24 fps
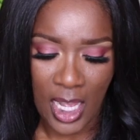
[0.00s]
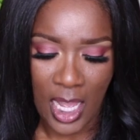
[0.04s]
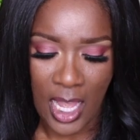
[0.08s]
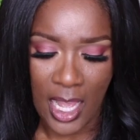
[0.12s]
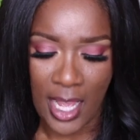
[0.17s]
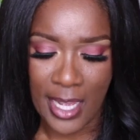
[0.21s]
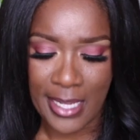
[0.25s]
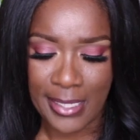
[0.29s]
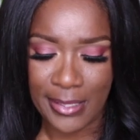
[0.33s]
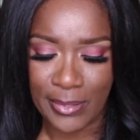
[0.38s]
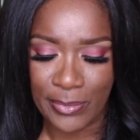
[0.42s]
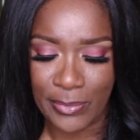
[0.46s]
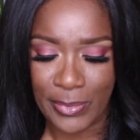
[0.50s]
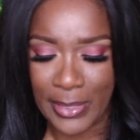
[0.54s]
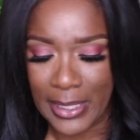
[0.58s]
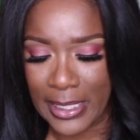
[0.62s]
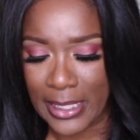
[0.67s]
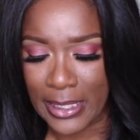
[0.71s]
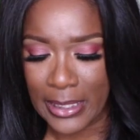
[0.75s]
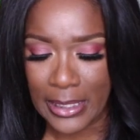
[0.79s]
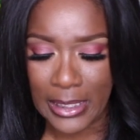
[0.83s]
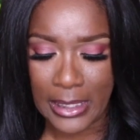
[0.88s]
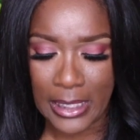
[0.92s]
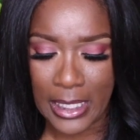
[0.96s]
Um, what
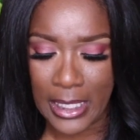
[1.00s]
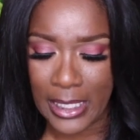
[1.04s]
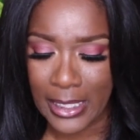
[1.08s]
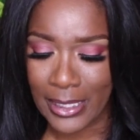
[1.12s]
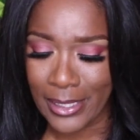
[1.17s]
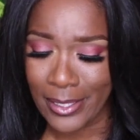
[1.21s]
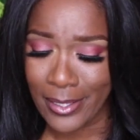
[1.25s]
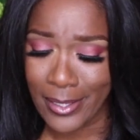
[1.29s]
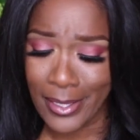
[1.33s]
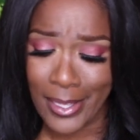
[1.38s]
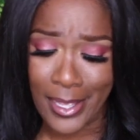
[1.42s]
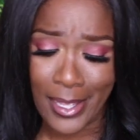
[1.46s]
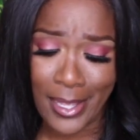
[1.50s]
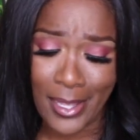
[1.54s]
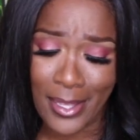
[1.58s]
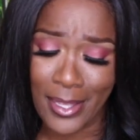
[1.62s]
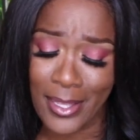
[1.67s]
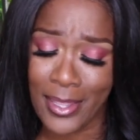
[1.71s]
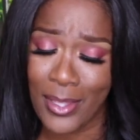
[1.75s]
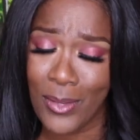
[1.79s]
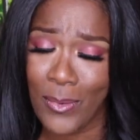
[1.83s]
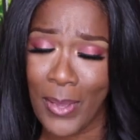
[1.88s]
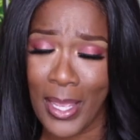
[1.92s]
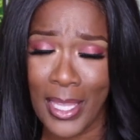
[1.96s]
else? So yeah,
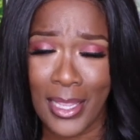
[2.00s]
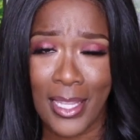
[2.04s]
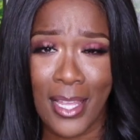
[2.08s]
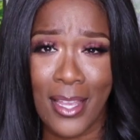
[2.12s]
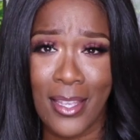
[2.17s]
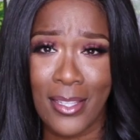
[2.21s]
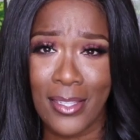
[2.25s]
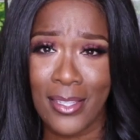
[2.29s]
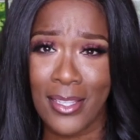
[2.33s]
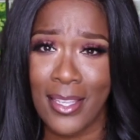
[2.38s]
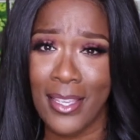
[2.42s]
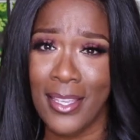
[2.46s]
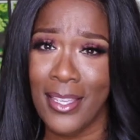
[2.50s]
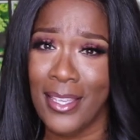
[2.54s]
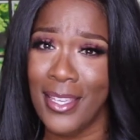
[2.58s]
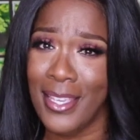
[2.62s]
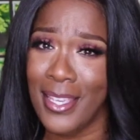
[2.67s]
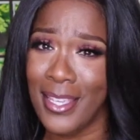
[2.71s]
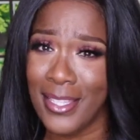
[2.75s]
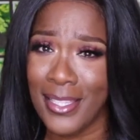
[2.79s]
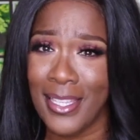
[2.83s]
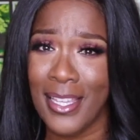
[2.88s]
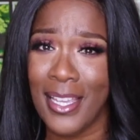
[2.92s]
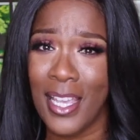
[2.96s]
the weight loss
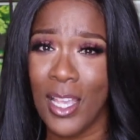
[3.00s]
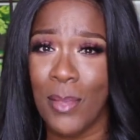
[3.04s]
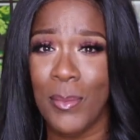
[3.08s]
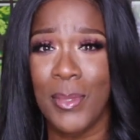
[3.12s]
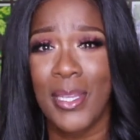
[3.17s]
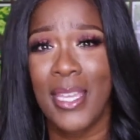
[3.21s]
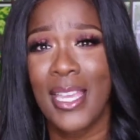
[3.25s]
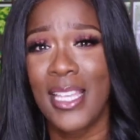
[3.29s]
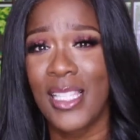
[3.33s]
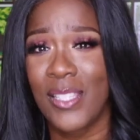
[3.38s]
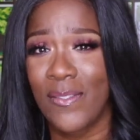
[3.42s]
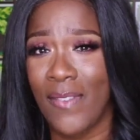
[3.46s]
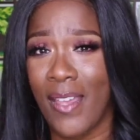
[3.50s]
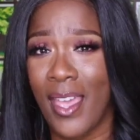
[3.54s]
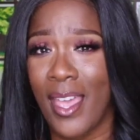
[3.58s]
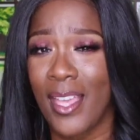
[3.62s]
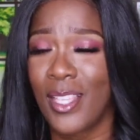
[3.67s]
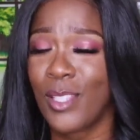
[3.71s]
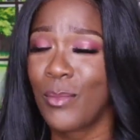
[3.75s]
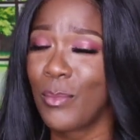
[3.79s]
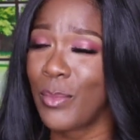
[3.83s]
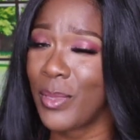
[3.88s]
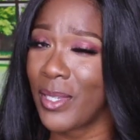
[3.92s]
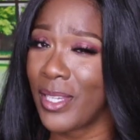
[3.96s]
isn't coming as
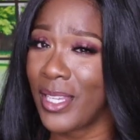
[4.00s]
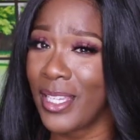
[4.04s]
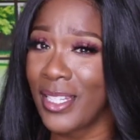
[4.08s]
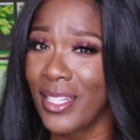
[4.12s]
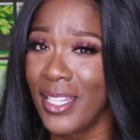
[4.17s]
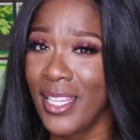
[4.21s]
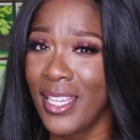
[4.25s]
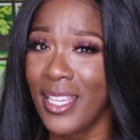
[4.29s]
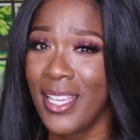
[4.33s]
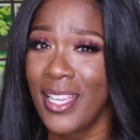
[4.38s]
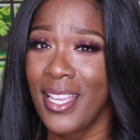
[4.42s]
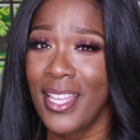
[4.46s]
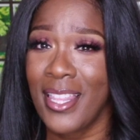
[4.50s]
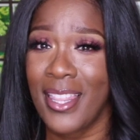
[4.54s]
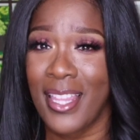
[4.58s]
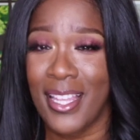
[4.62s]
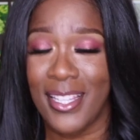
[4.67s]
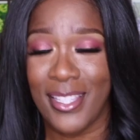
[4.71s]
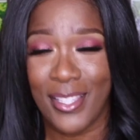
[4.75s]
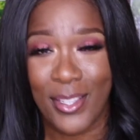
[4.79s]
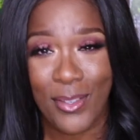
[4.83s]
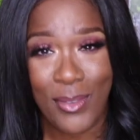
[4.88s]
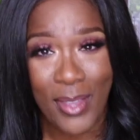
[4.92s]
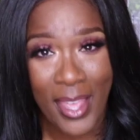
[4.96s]
fast, but
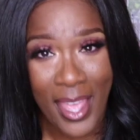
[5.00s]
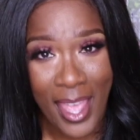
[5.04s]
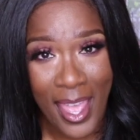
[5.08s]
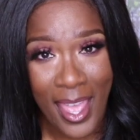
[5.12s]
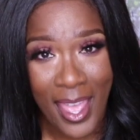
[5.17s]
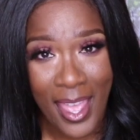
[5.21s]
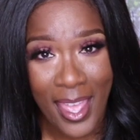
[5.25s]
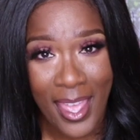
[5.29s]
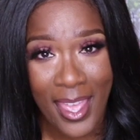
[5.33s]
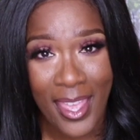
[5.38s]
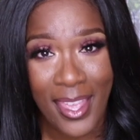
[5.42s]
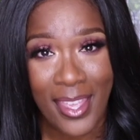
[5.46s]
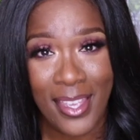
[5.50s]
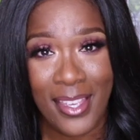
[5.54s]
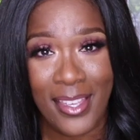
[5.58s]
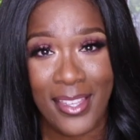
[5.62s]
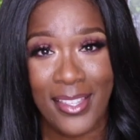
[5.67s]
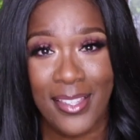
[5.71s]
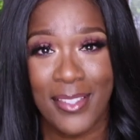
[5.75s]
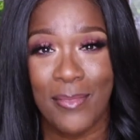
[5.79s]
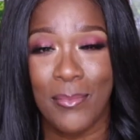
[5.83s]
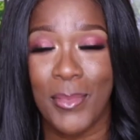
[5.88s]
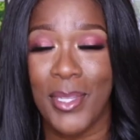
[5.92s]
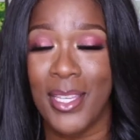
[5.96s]
that's okay
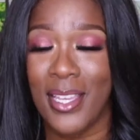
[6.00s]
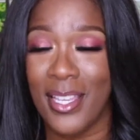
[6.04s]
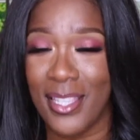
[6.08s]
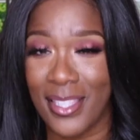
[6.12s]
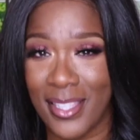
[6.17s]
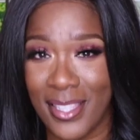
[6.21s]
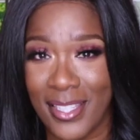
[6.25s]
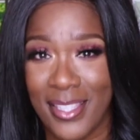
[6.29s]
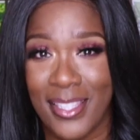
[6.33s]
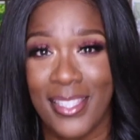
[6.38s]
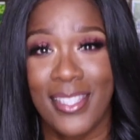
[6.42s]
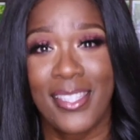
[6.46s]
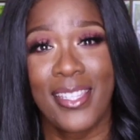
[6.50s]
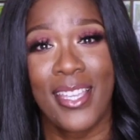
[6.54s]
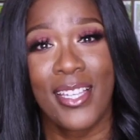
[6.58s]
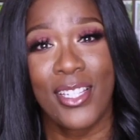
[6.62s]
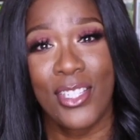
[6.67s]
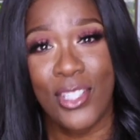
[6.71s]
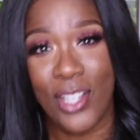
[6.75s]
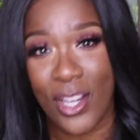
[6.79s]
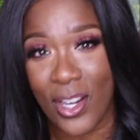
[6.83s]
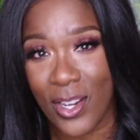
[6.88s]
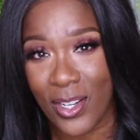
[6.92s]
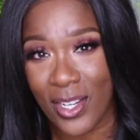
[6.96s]
because this is a
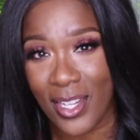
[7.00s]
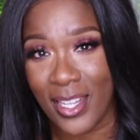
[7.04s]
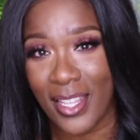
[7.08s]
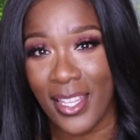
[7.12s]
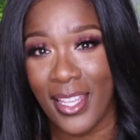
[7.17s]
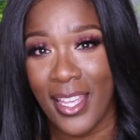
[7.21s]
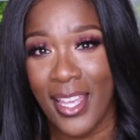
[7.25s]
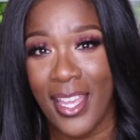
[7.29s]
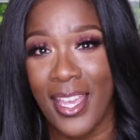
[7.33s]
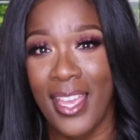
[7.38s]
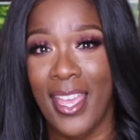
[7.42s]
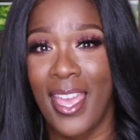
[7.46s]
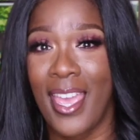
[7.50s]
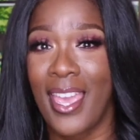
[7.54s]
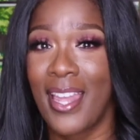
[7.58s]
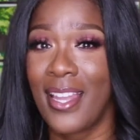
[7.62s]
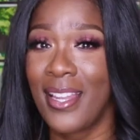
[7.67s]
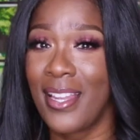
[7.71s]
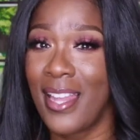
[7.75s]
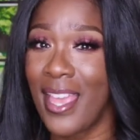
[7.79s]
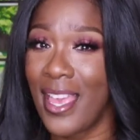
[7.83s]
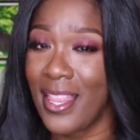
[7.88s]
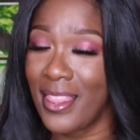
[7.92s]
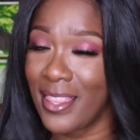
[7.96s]
journey
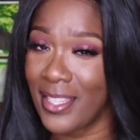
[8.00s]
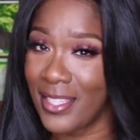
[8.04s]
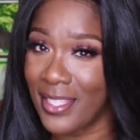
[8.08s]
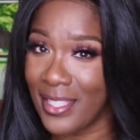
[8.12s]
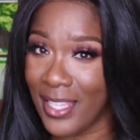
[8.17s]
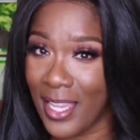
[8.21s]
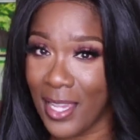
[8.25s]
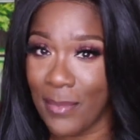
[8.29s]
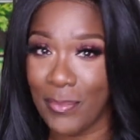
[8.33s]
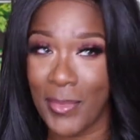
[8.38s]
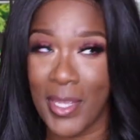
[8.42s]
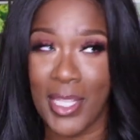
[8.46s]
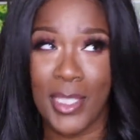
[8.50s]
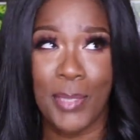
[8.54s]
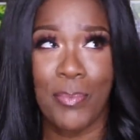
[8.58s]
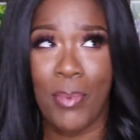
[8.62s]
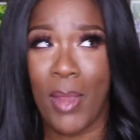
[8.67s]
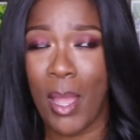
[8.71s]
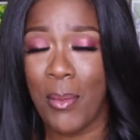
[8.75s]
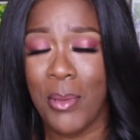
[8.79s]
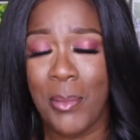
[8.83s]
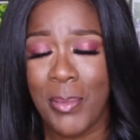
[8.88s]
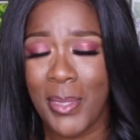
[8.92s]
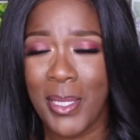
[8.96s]
and at this um, it's
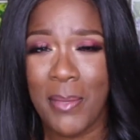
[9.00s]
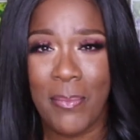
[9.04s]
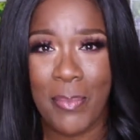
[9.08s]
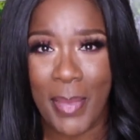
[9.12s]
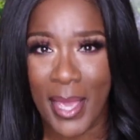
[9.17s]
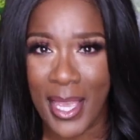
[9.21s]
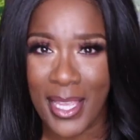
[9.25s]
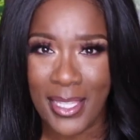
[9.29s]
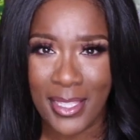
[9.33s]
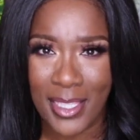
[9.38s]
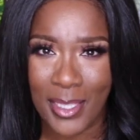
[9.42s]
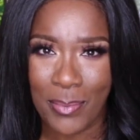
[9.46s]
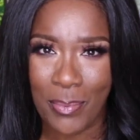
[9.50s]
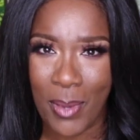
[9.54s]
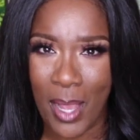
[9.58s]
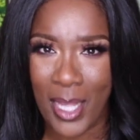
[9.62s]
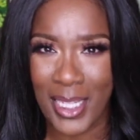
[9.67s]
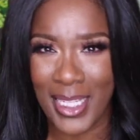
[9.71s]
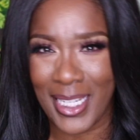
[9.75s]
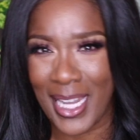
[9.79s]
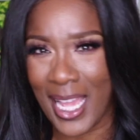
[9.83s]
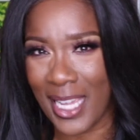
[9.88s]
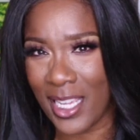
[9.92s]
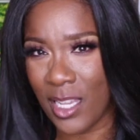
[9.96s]
probably best it's
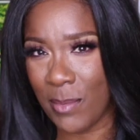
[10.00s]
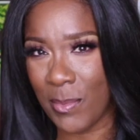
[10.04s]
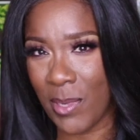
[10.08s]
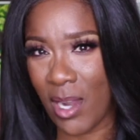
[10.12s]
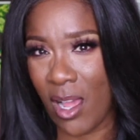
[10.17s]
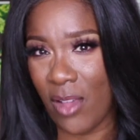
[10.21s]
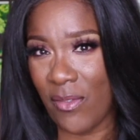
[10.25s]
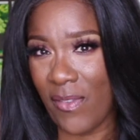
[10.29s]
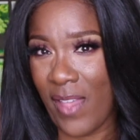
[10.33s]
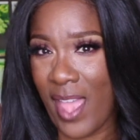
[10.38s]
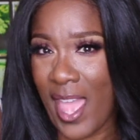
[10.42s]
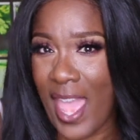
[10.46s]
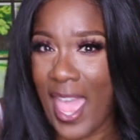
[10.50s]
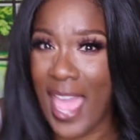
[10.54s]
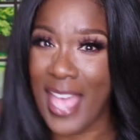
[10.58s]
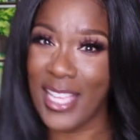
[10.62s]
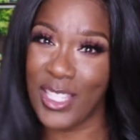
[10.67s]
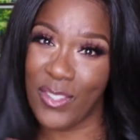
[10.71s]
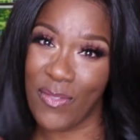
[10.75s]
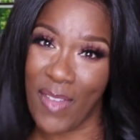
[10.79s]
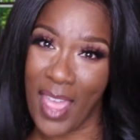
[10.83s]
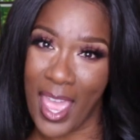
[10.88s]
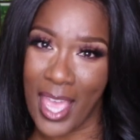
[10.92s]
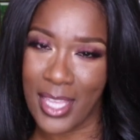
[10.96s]
probably not coming off
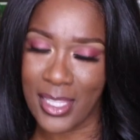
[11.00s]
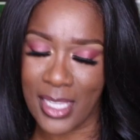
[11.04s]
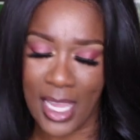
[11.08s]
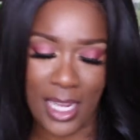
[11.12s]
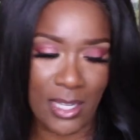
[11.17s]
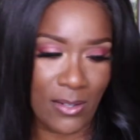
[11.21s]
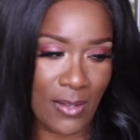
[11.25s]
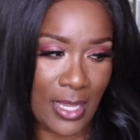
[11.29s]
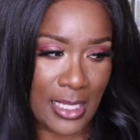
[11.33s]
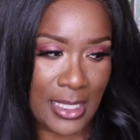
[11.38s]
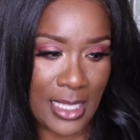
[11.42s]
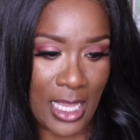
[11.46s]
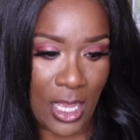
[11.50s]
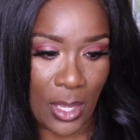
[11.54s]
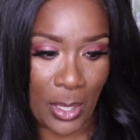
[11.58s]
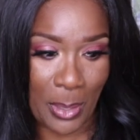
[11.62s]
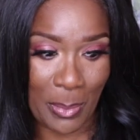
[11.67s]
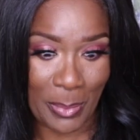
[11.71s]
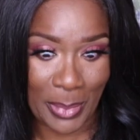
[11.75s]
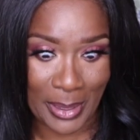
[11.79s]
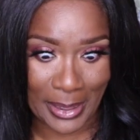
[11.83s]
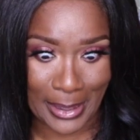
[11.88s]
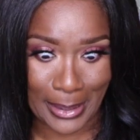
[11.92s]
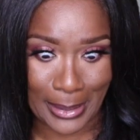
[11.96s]
as fast i know i sound
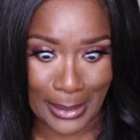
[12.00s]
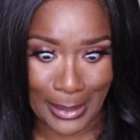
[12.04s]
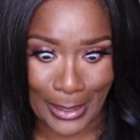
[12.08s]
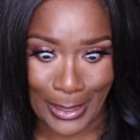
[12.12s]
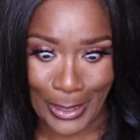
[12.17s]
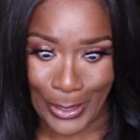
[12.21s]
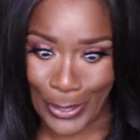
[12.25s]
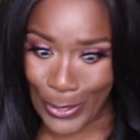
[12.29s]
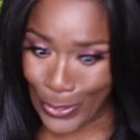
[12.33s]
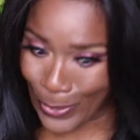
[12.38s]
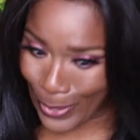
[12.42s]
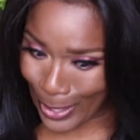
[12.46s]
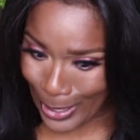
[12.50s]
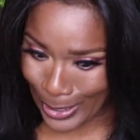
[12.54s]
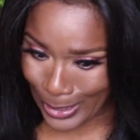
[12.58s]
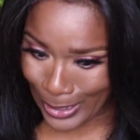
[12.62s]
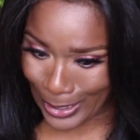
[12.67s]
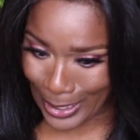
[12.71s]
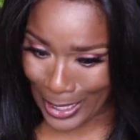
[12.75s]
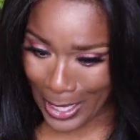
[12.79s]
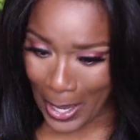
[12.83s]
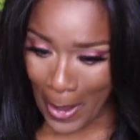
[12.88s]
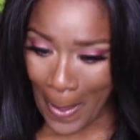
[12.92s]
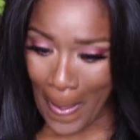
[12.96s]
completely
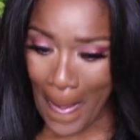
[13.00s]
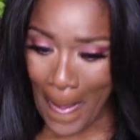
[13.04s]
crazy